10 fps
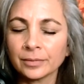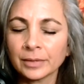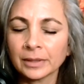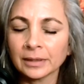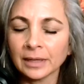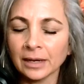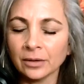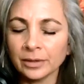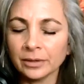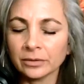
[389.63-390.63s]

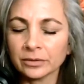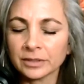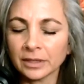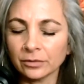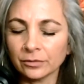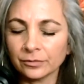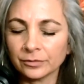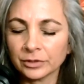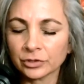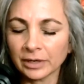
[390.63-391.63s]
Allowing yourself
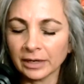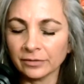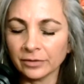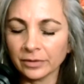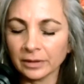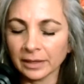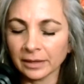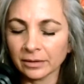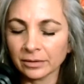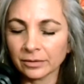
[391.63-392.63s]
to travel the
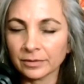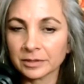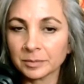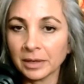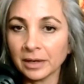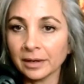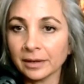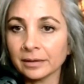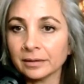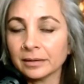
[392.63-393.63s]
length of the
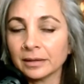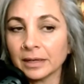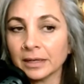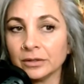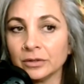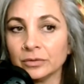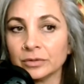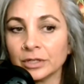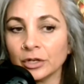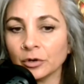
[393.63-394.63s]
spine and
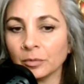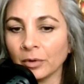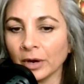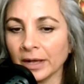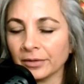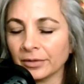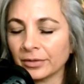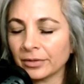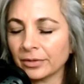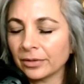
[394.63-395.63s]
using your breath
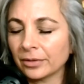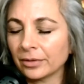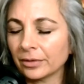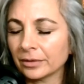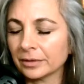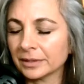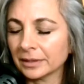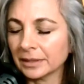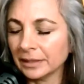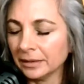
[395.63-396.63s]
to
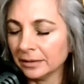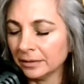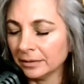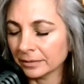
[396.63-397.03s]
lead.